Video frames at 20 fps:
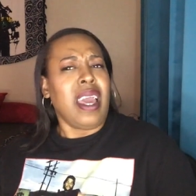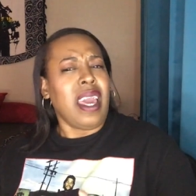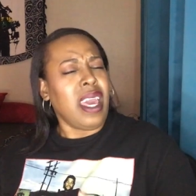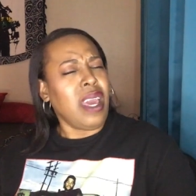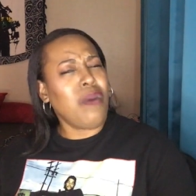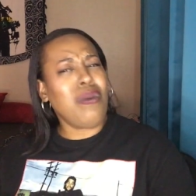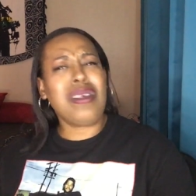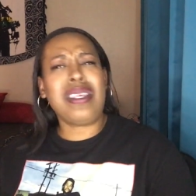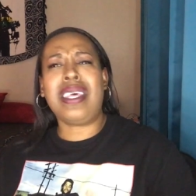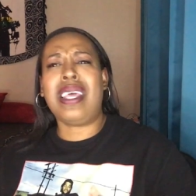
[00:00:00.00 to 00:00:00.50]

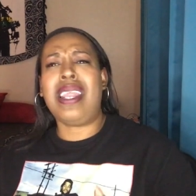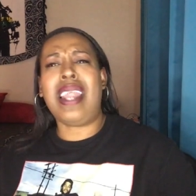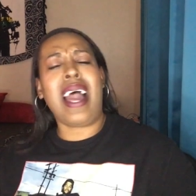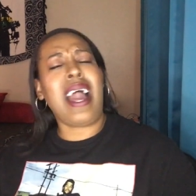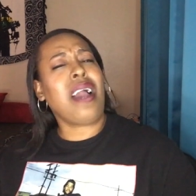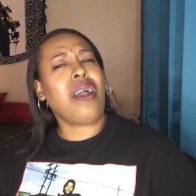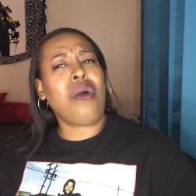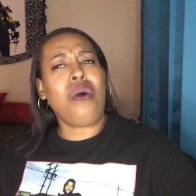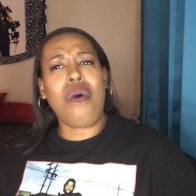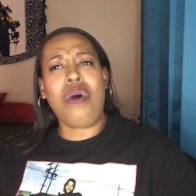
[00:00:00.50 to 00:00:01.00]
it was a
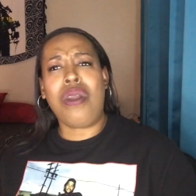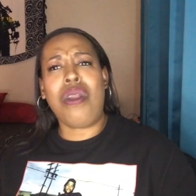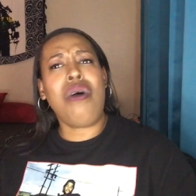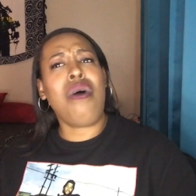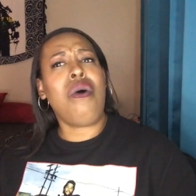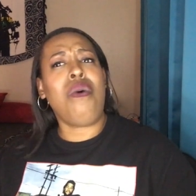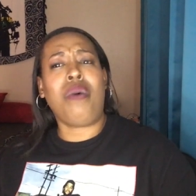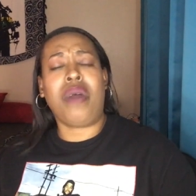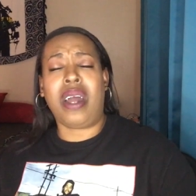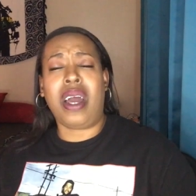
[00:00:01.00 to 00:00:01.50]
lot going
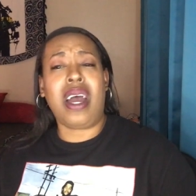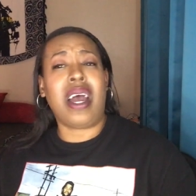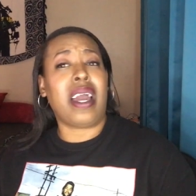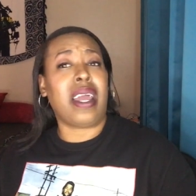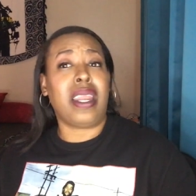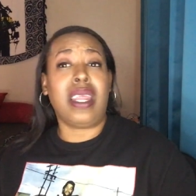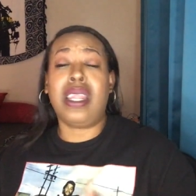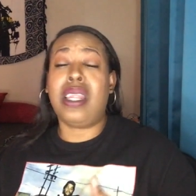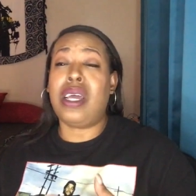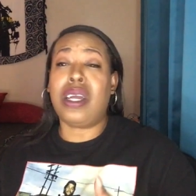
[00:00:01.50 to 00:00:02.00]
on with her
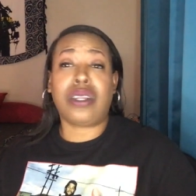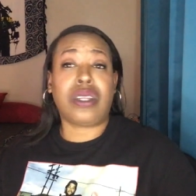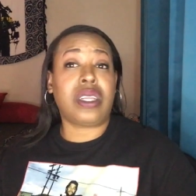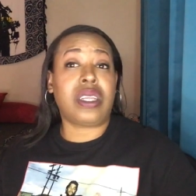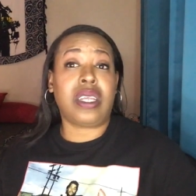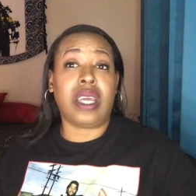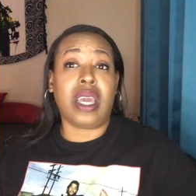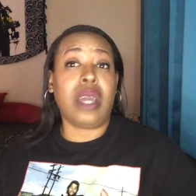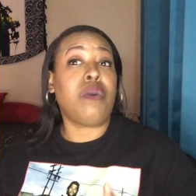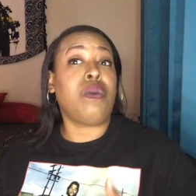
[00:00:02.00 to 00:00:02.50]
and it
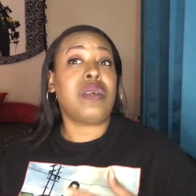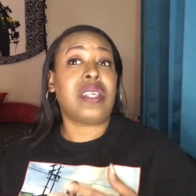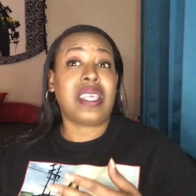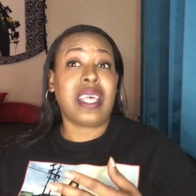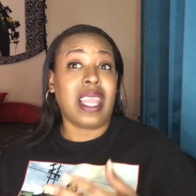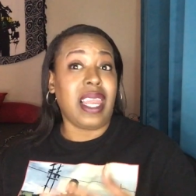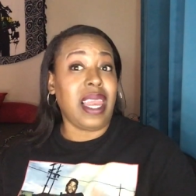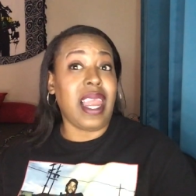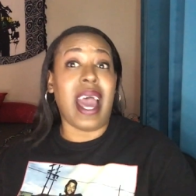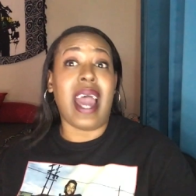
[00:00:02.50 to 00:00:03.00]
looked it was
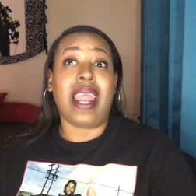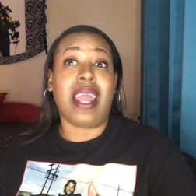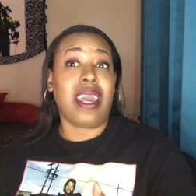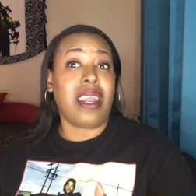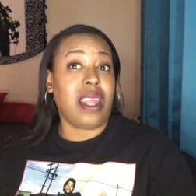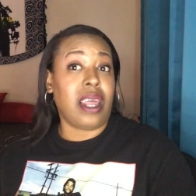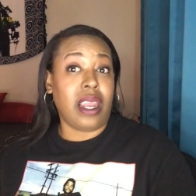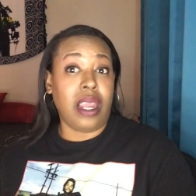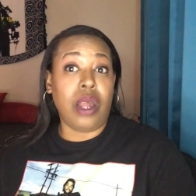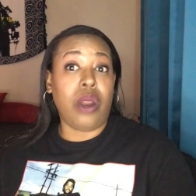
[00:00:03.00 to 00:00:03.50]
a lot
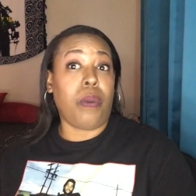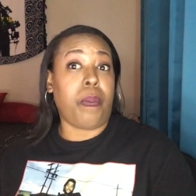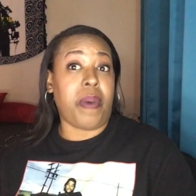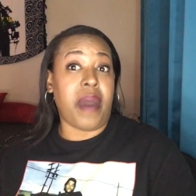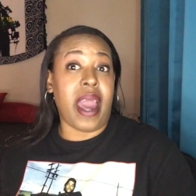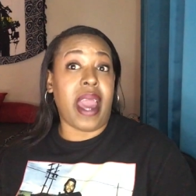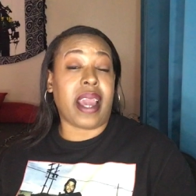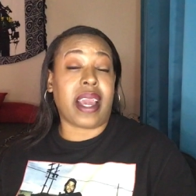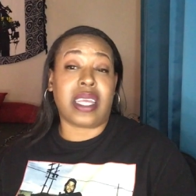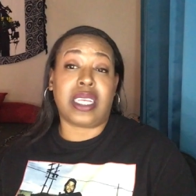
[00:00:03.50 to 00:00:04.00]
in a little
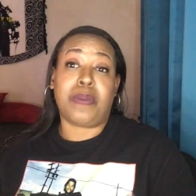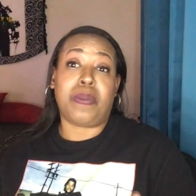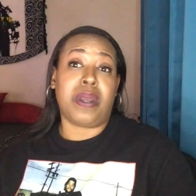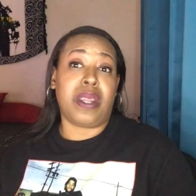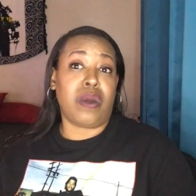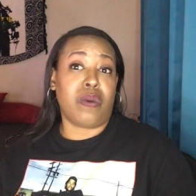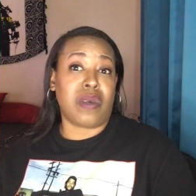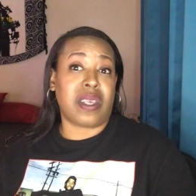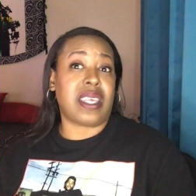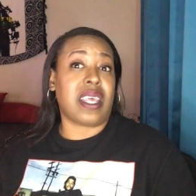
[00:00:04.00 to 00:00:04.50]
package but
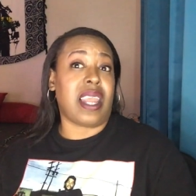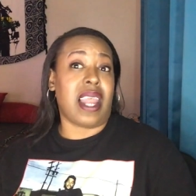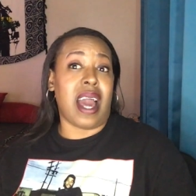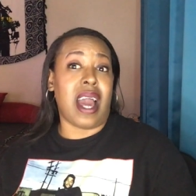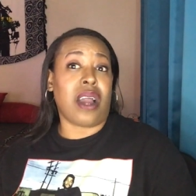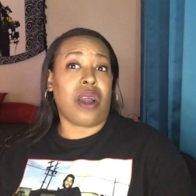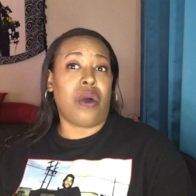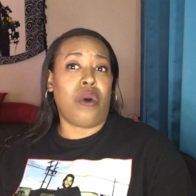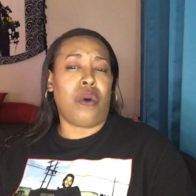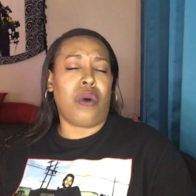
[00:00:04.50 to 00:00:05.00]
it was a
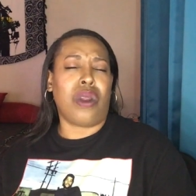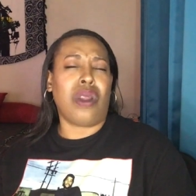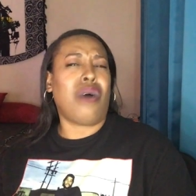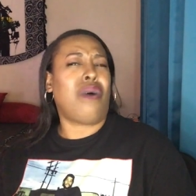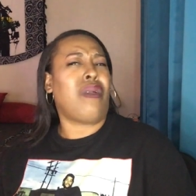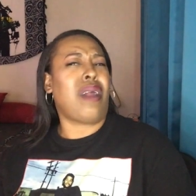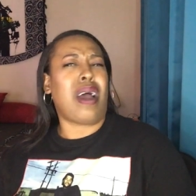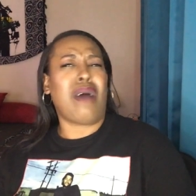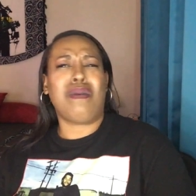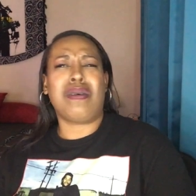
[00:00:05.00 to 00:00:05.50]
lot going
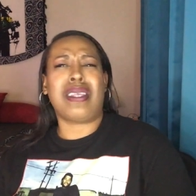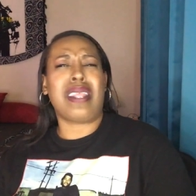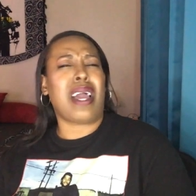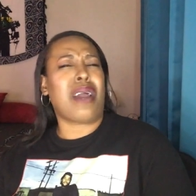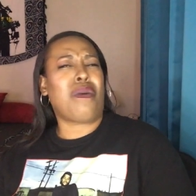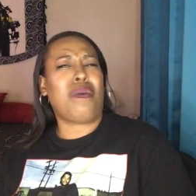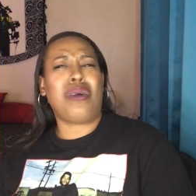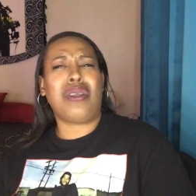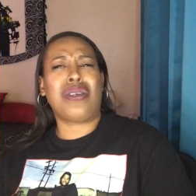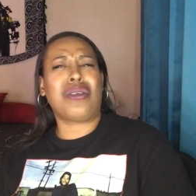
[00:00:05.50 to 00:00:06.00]
on i was
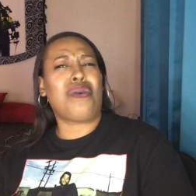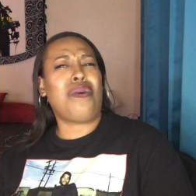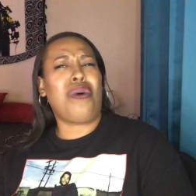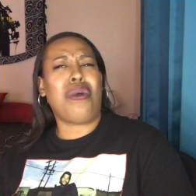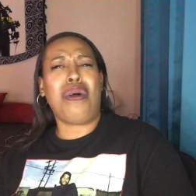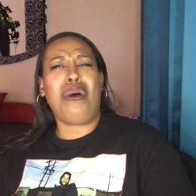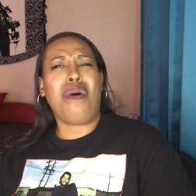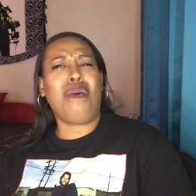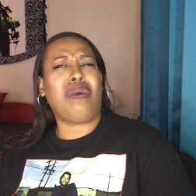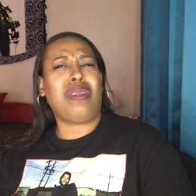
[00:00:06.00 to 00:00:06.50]
like what is
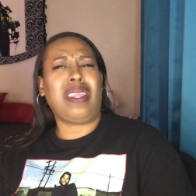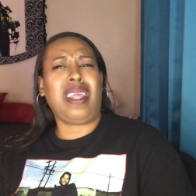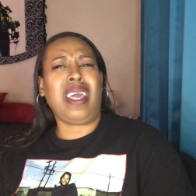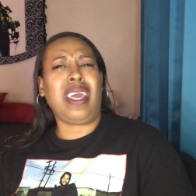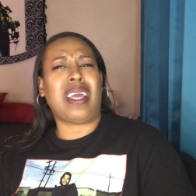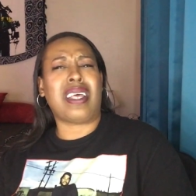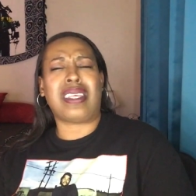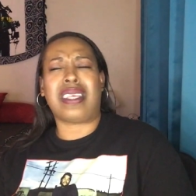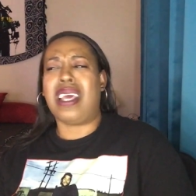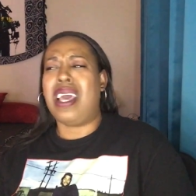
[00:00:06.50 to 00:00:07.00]
going on with
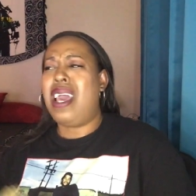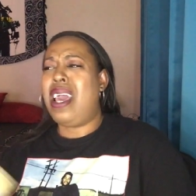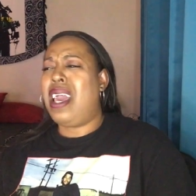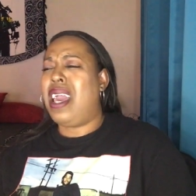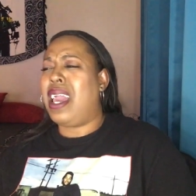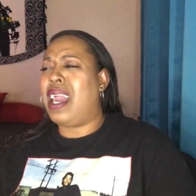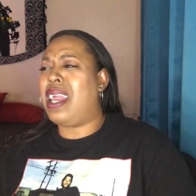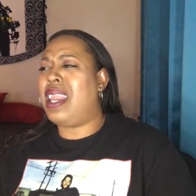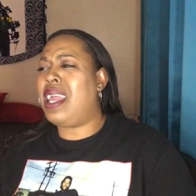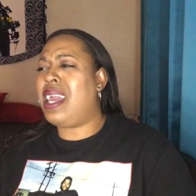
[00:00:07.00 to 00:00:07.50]
this
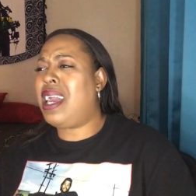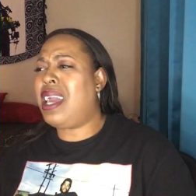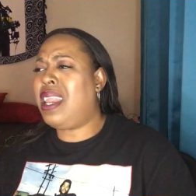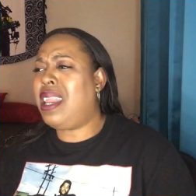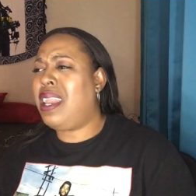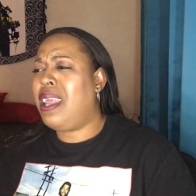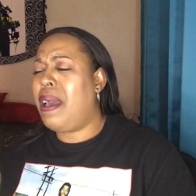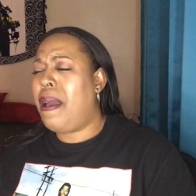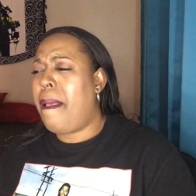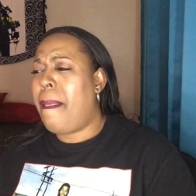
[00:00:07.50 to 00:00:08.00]
and then